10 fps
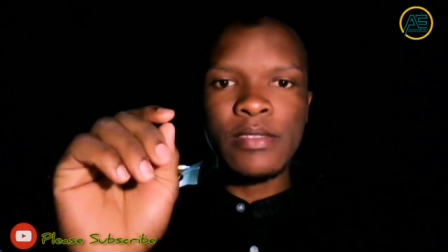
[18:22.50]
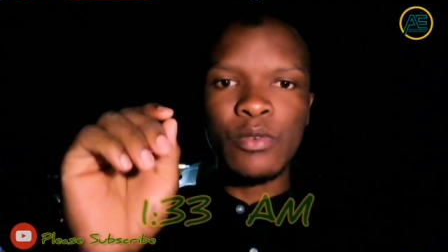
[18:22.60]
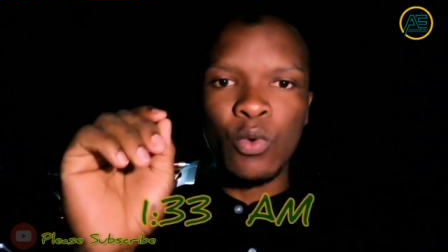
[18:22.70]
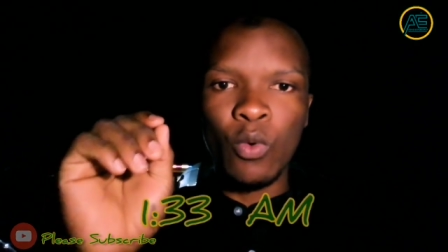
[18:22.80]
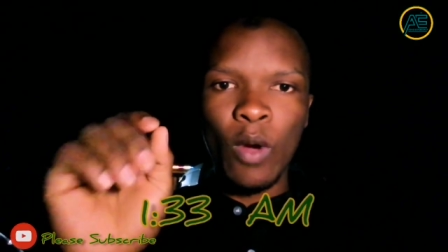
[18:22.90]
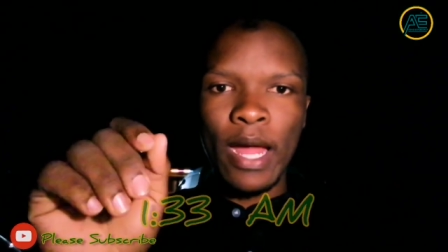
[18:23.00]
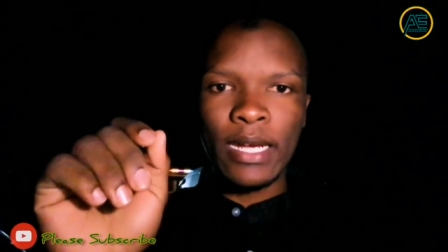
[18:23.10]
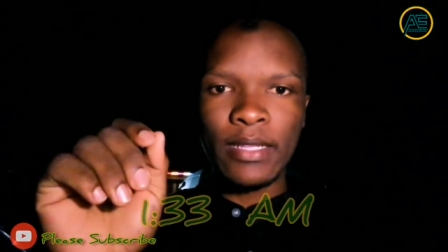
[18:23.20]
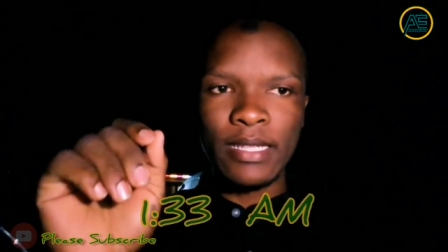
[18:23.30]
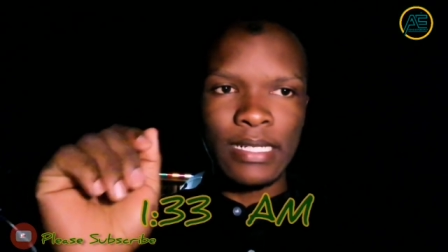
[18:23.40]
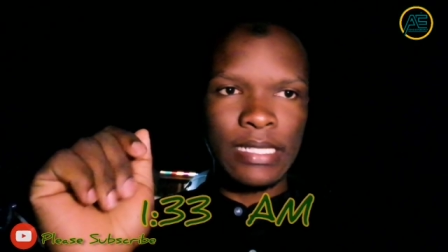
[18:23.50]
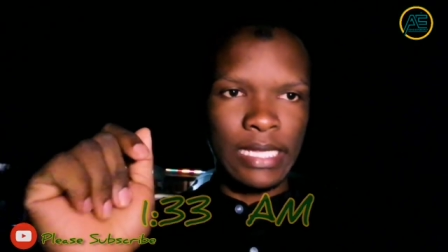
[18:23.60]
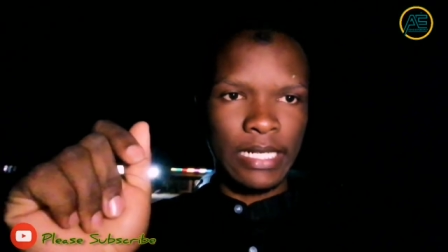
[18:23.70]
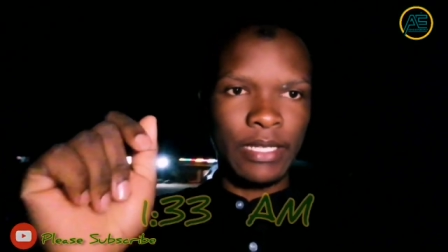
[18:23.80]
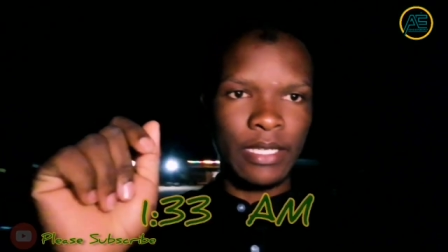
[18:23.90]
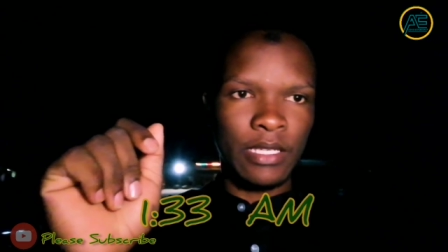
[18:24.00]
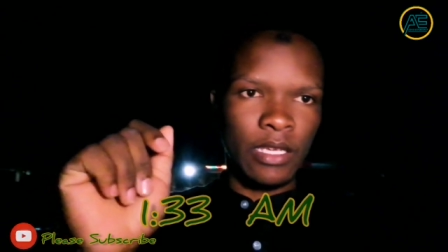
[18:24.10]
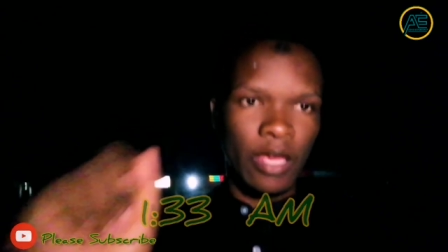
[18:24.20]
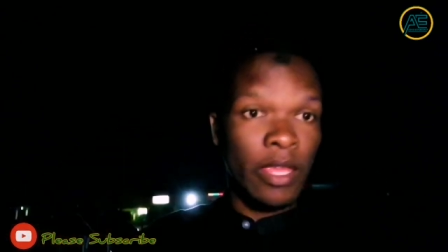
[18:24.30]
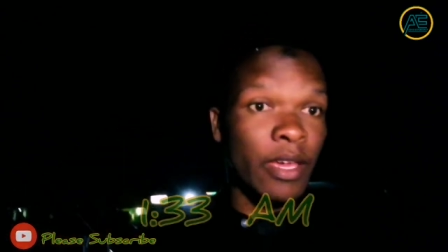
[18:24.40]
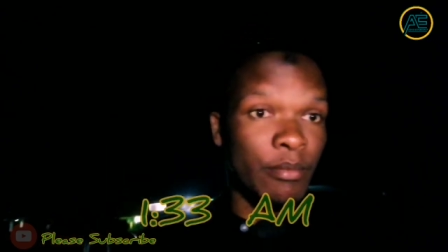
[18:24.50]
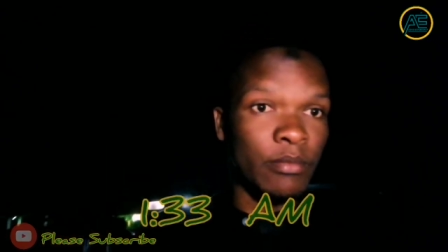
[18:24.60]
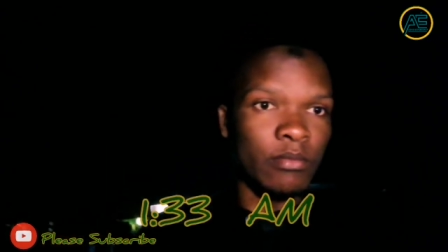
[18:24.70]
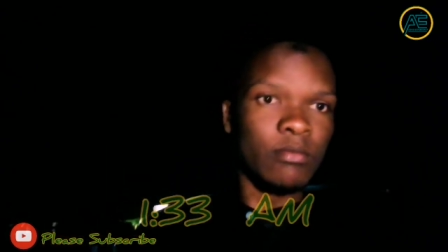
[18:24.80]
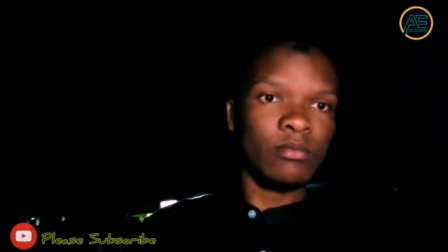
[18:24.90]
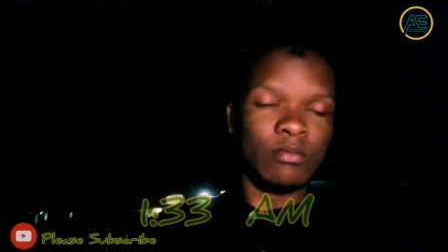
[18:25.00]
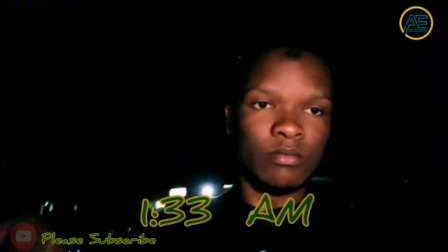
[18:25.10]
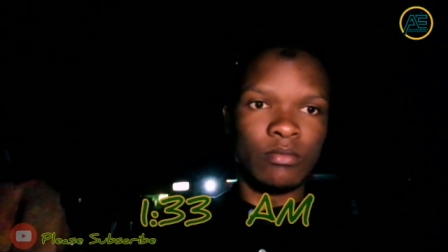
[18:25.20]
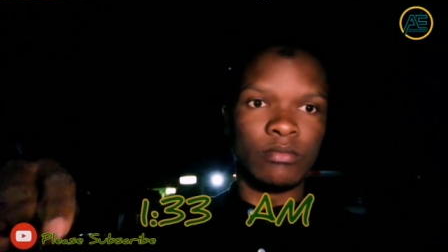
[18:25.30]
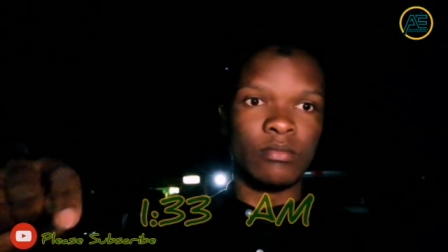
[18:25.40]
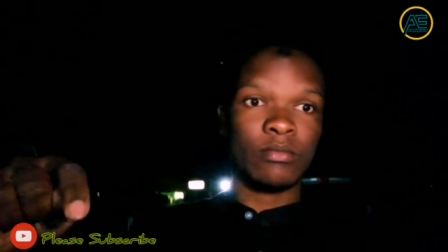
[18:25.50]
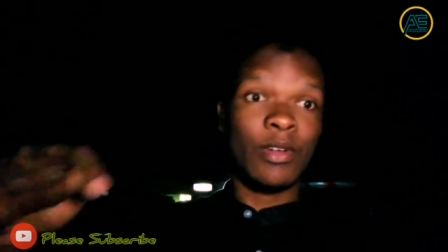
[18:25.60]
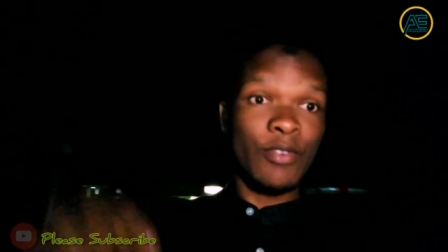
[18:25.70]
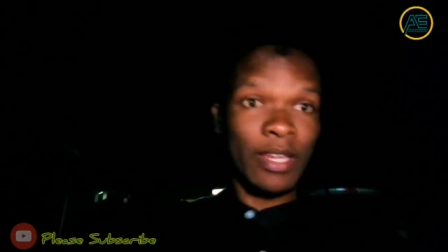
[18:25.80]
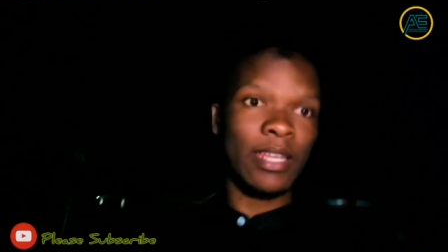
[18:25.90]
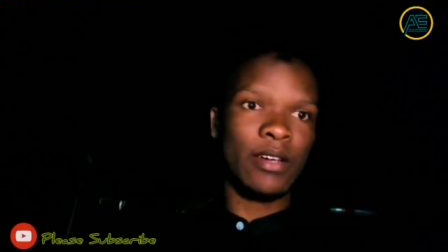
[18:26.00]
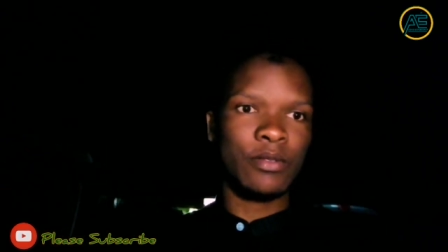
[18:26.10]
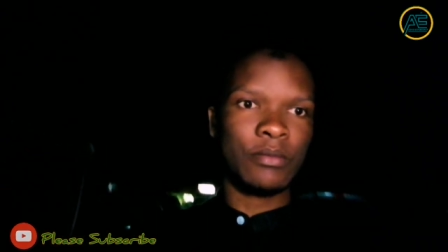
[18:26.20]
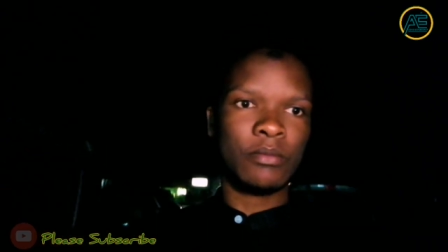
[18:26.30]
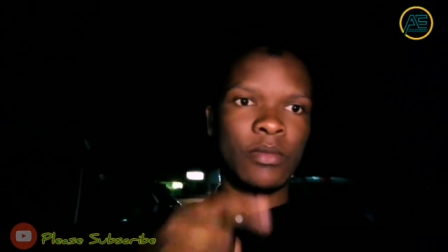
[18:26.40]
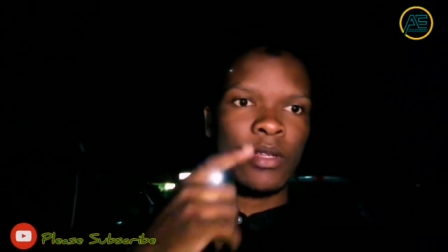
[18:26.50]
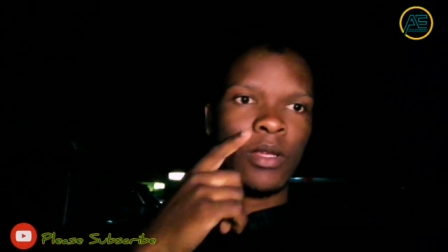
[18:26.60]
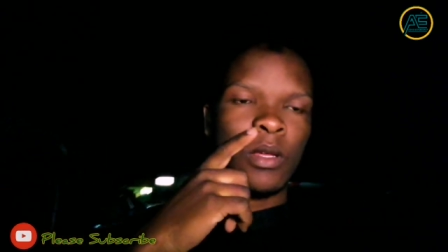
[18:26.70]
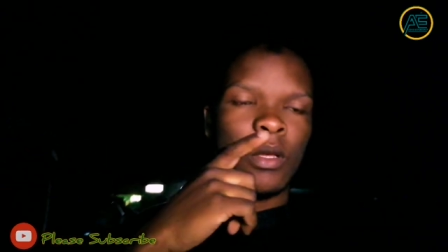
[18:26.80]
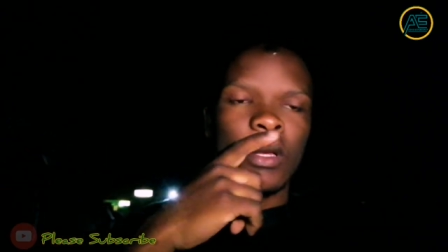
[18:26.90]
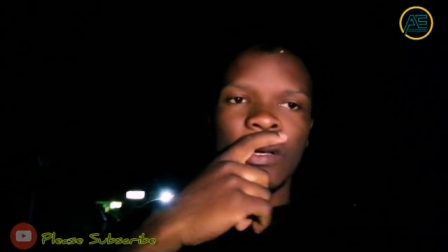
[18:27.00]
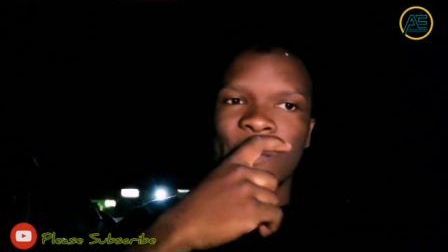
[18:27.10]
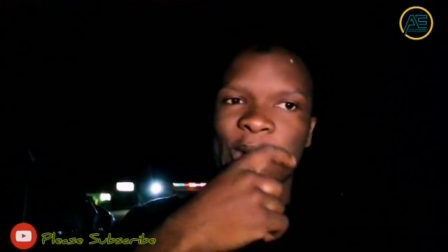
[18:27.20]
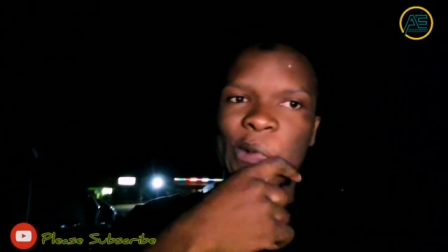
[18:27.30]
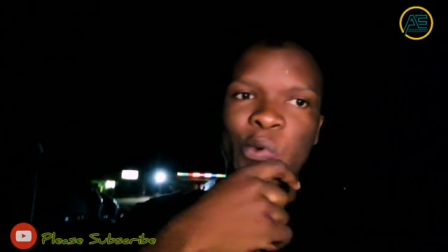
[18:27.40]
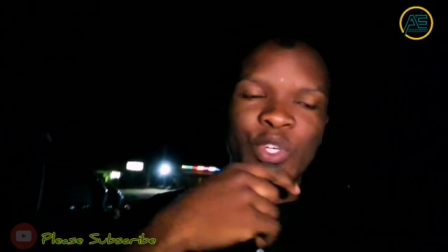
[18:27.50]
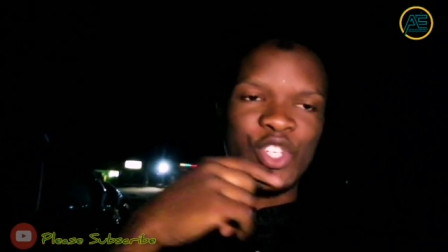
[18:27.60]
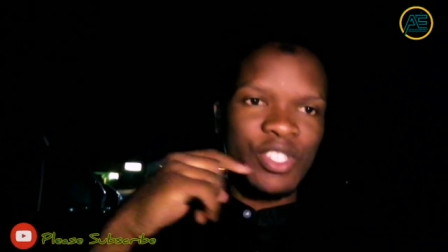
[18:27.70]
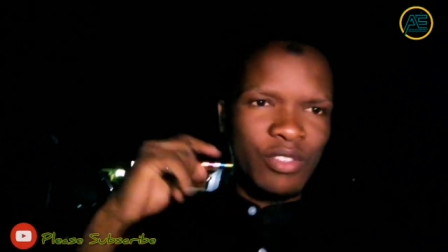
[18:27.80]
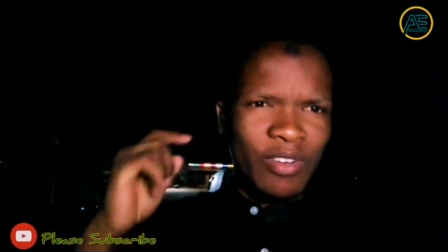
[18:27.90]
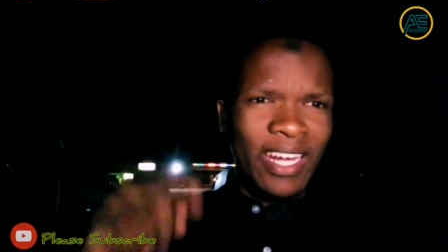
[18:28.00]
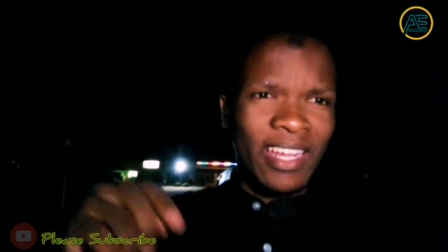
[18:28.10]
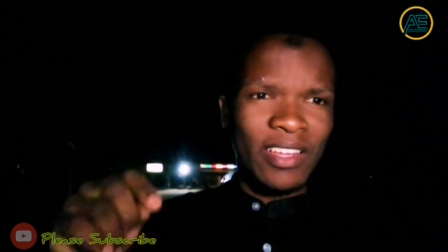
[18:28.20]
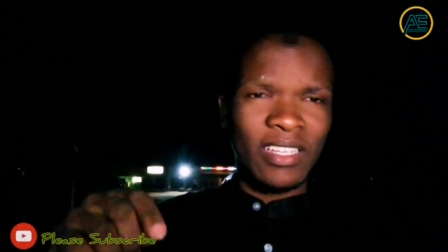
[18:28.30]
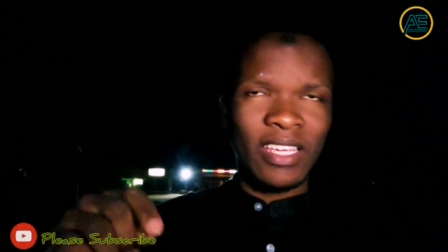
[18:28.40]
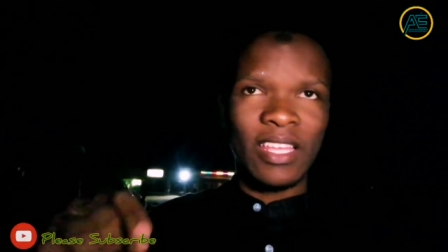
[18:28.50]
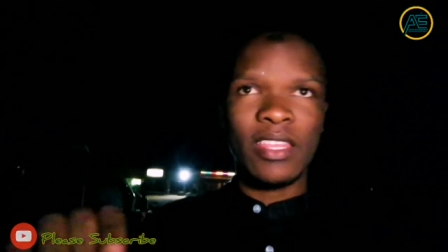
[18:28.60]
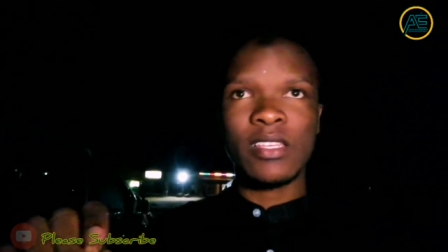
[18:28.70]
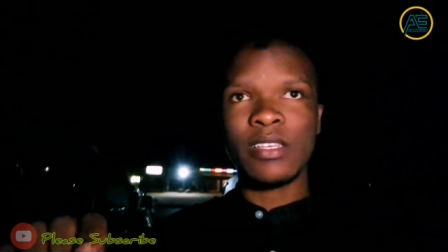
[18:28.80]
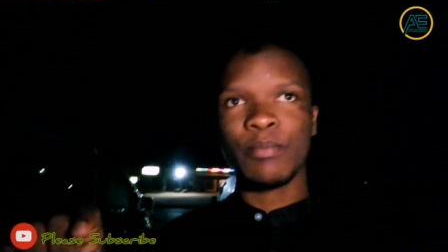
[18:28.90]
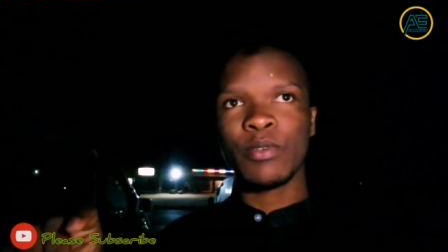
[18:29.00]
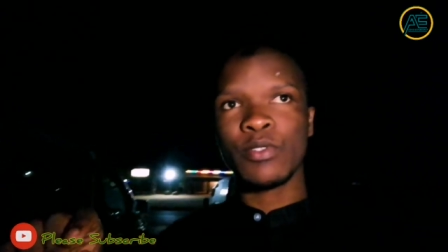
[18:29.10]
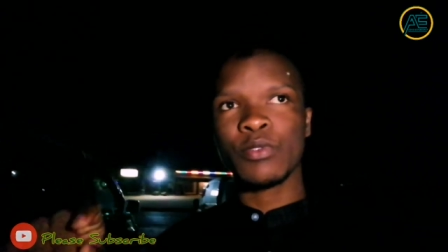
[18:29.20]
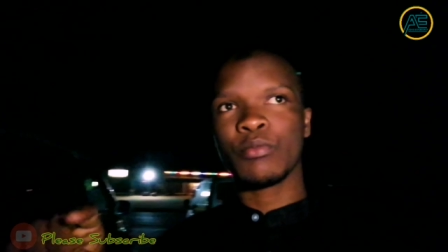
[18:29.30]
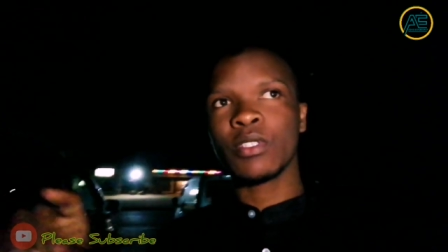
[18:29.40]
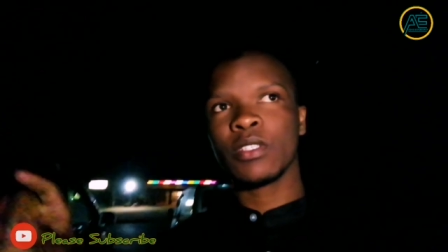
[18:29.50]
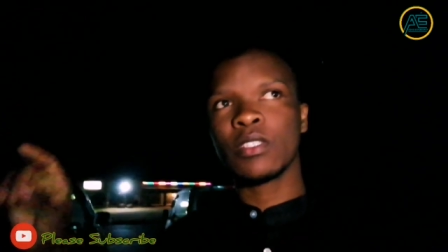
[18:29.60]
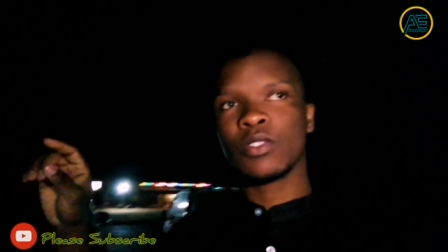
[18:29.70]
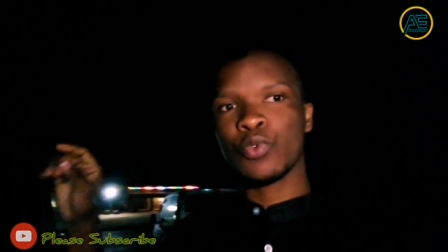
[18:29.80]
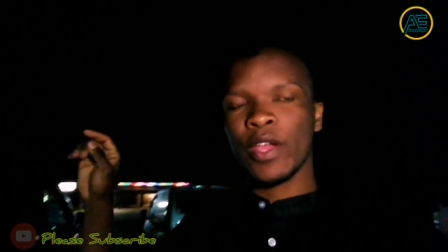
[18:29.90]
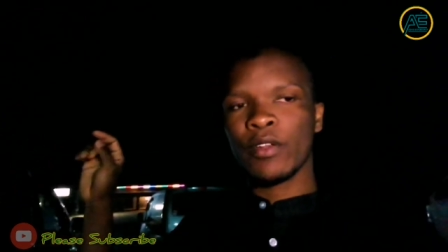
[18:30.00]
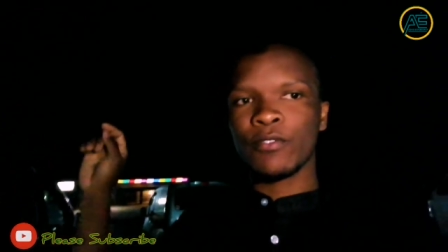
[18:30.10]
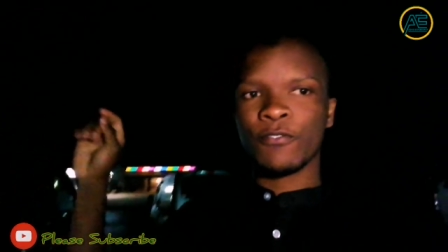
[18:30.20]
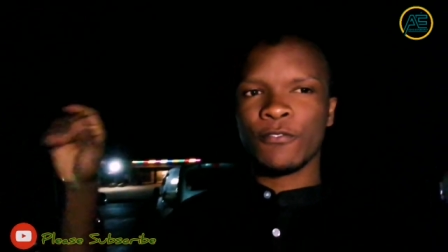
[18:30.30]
1:33 a.m. right now, which right now in Kenya is supposed to be 12